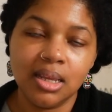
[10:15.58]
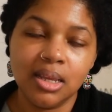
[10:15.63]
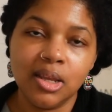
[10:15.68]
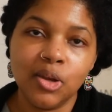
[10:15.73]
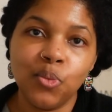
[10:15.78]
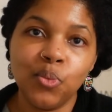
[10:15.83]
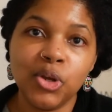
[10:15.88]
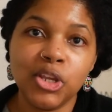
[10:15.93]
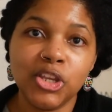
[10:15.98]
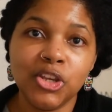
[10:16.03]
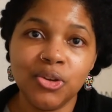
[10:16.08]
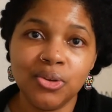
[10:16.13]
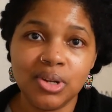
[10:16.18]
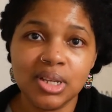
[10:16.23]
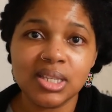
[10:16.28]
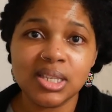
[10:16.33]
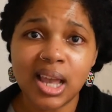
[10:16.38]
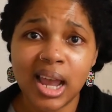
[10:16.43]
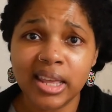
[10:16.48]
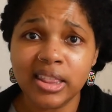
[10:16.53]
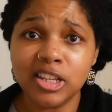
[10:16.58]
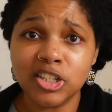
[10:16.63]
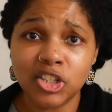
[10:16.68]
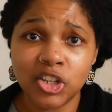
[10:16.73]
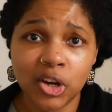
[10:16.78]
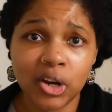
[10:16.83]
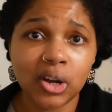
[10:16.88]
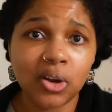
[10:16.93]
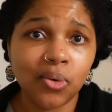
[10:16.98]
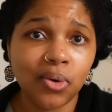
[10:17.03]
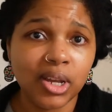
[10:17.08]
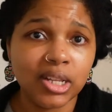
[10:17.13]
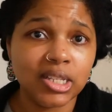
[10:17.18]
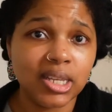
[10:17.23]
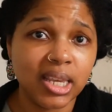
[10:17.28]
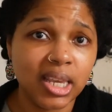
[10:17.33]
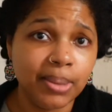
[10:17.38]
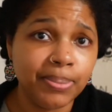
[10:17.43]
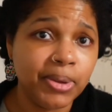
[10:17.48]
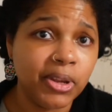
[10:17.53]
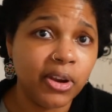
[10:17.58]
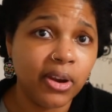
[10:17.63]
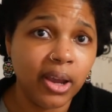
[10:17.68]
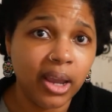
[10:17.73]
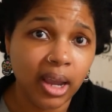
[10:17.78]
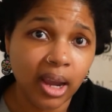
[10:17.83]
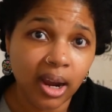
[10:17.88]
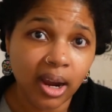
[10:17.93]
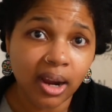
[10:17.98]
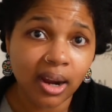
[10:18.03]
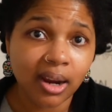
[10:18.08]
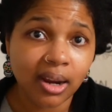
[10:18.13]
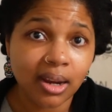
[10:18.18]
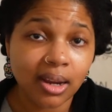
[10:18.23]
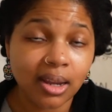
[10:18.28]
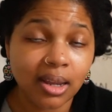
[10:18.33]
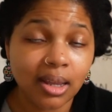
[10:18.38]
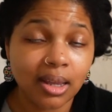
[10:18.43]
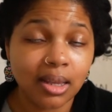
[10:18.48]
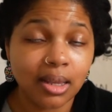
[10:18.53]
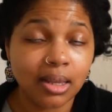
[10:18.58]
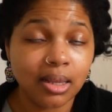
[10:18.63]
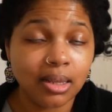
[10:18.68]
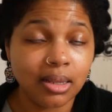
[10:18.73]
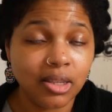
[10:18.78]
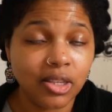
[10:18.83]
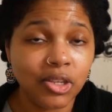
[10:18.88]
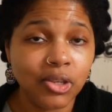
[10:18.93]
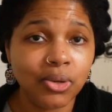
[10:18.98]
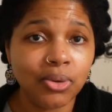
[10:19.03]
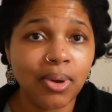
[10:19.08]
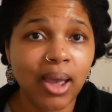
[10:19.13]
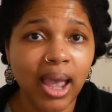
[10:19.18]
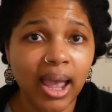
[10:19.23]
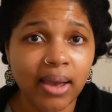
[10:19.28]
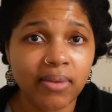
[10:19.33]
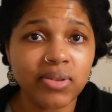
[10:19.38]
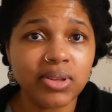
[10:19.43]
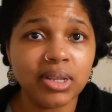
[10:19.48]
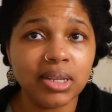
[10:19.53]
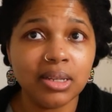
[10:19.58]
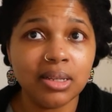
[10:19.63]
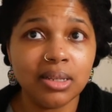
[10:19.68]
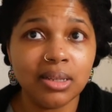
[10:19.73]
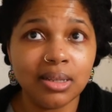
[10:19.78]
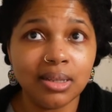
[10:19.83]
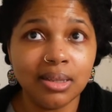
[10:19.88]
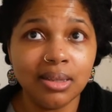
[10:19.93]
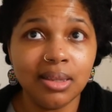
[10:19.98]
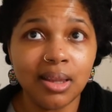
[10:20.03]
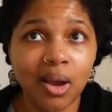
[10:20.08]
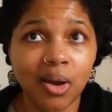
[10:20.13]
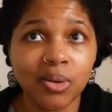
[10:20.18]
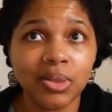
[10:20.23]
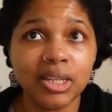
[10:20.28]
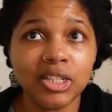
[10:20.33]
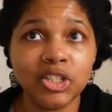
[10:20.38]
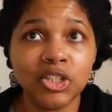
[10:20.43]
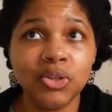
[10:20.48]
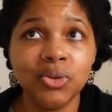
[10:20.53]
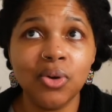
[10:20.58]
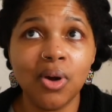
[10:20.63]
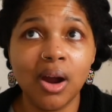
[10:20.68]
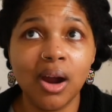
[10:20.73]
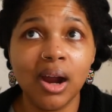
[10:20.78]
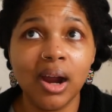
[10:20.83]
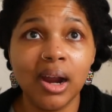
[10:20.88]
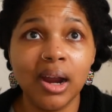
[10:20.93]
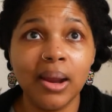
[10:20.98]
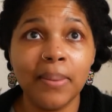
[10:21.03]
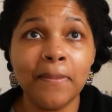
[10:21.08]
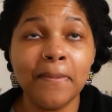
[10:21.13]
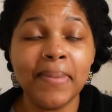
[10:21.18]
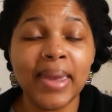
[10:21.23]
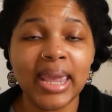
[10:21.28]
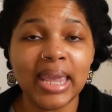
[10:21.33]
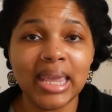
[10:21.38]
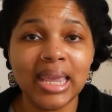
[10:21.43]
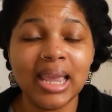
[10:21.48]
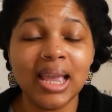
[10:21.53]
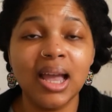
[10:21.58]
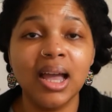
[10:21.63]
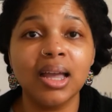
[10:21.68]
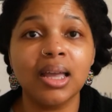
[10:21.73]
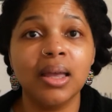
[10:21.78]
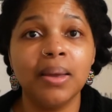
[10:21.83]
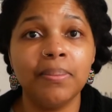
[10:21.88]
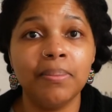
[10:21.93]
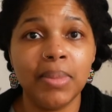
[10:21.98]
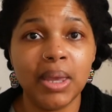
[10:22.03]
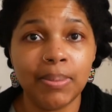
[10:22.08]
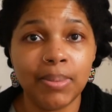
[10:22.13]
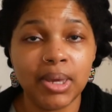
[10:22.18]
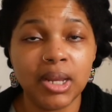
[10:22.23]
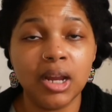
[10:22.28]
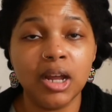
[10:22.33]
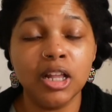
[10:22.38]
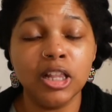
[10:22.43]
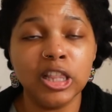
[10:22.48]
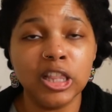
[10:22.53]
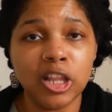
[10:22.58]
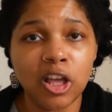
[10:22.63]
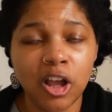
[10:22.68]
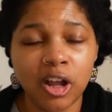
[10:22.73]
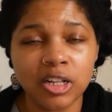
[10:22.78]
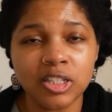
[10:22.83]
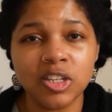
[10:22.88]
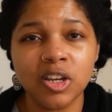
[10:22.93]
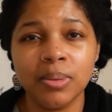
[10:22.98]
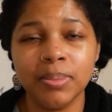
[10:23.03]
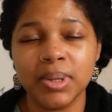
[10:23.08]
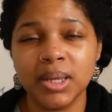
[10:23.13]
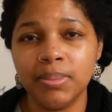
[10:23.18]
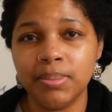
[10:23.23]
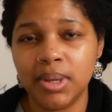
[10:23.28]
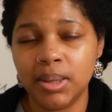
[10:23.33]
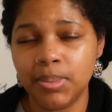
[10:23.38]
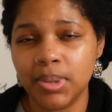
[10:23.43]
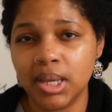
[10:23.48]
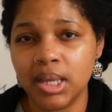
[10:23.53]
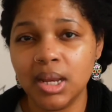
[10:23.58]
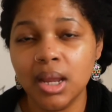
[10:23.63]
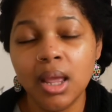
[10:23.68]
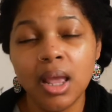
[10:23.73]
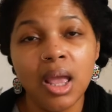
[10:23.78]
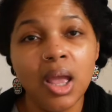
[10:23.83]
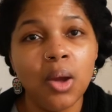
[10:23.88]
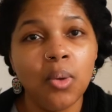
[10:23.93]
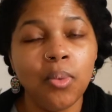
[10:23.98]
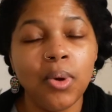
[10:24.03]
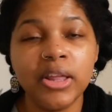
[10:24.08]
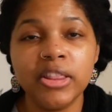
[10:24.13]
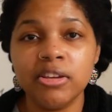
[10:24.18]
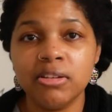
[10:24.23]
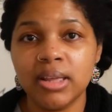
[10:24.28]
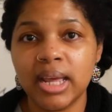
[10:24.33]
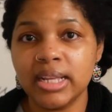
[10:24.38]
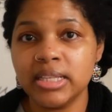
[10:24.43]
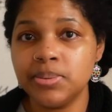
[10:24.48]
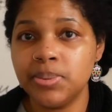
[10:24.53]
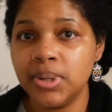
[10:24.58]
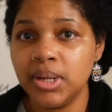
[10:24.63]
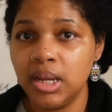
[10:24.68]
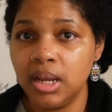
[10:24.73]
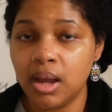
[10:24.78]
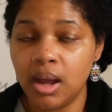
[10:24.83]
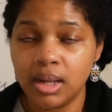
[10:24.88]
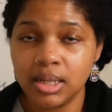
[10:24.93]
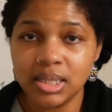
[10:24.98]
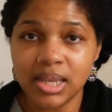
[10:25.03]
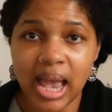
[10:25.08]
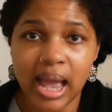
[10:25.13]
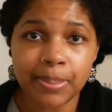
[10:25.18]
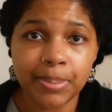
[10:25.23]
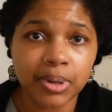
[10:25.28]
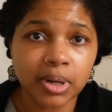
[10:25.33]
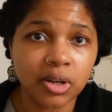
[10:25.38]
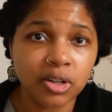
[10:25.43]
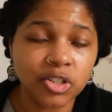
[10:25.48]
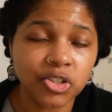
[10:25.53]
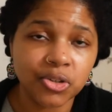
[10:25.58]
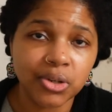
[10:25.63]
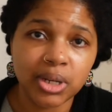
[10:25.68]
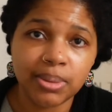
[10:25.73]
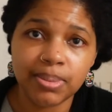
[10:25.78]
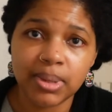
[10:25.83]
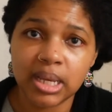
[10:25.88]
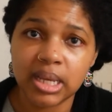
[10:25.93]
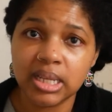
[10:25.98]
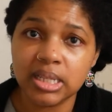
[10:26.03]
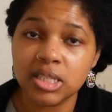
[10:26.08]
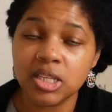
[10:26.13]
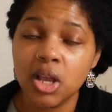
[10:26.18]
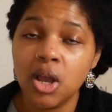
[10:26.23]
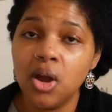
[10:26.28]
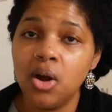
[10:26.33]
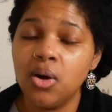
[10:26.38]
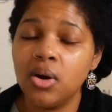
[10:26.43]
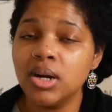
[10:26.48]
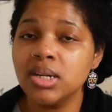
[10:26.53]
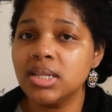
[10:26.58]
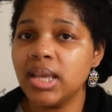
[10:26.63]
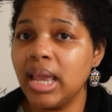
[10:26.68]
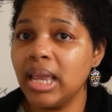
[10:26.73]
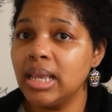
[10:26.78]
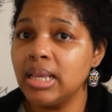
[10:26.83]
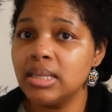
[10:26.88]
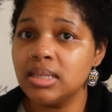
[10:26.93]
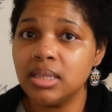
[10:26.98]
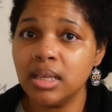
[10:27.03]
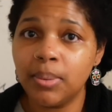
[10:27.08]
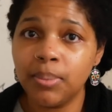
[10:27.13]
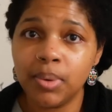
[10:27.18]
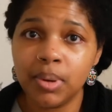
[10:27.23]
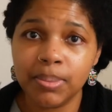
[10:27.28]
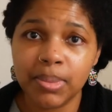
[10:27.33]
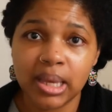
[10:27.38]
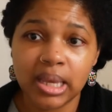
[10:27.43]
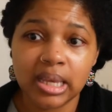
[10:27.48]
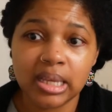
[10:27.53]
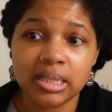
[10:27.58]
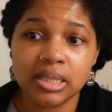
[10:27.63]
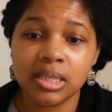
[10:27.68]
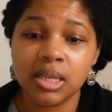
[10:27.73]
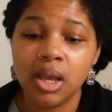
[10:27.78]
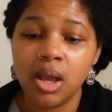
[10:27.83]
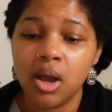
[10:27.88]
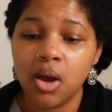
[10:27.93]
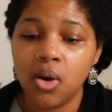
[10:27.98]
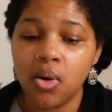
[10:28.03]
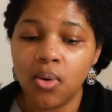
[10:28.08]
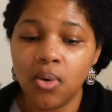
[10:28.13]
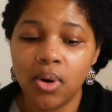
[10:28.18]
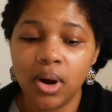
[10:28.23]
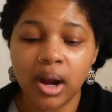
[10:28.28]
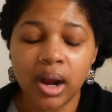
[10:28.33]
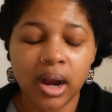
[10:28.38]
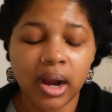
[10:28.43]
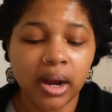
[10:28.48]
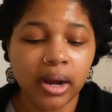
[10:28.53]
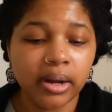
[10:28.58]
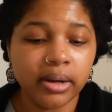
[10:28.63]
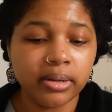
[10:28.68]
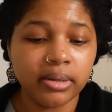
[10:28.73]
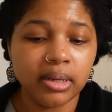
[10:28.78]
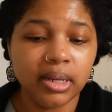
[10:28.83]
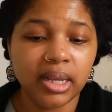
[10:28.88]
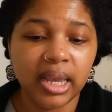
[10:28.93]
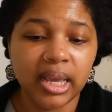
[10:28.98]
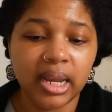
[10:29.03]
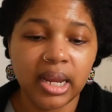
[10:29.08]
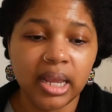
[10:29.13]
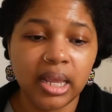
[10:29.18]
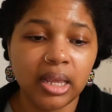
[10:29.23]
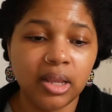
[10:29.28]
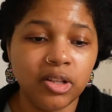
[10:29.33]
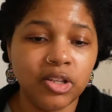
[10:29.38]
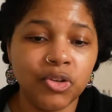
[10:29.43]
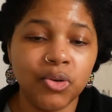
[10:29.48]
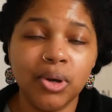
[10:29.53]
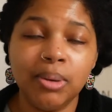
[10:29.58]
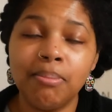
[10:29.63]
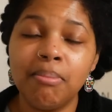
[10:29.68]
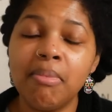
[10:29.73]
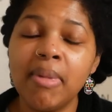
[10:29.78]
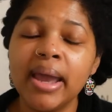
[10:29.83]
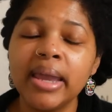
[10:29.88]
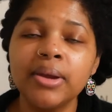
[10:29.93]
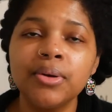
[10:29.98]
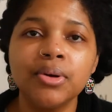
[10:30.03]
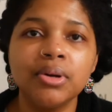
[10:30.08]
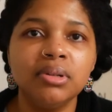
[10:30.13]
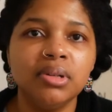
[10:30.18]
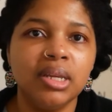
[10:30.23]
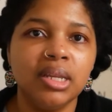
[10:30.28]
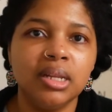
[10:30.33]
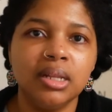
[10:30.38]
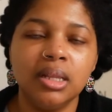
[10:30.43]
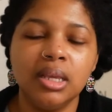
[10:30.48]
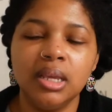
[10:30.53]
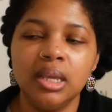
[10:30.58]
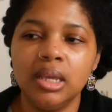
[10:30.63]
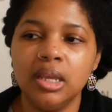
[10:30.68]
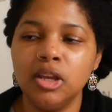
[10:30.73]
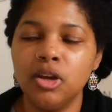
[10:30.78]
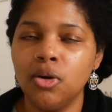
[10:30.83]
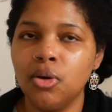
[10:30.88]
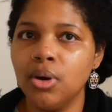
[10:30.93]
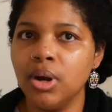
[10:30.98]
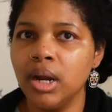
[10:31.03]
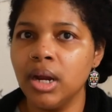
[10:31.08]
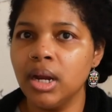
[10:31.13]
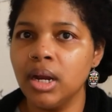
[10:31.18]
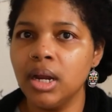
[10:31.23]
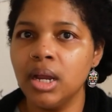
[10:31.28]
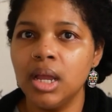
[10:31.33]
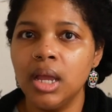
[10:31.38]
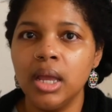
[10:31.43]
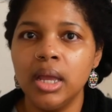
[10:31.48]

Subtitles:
When you decide that you're going to keep your hair, you have to know that you are making a commitment, a long-term commitment, whether that's putting on topical treatments or taking supplements or doing microneedling or